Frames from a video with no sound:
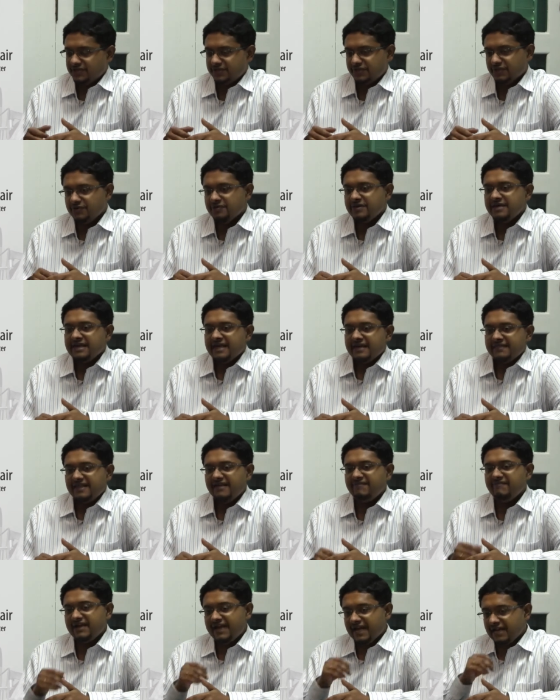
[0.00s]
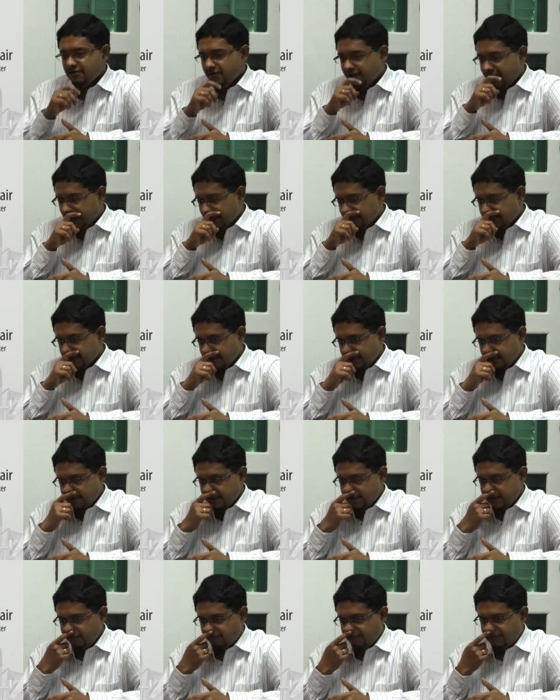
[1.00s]
So then we can look at
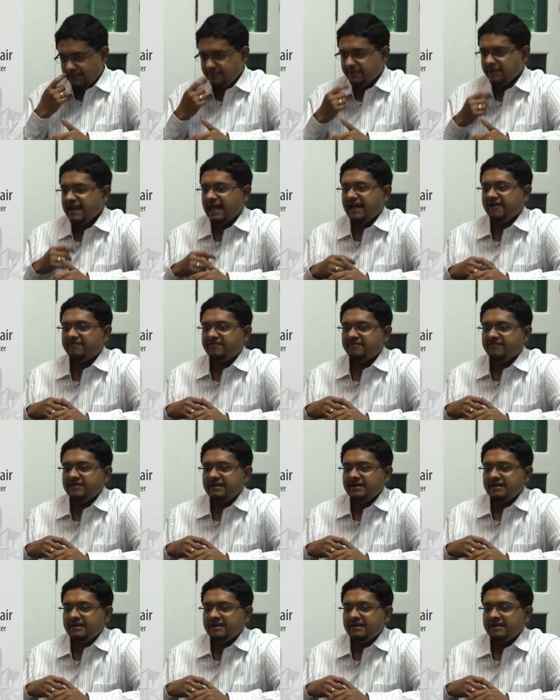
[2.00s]
if people have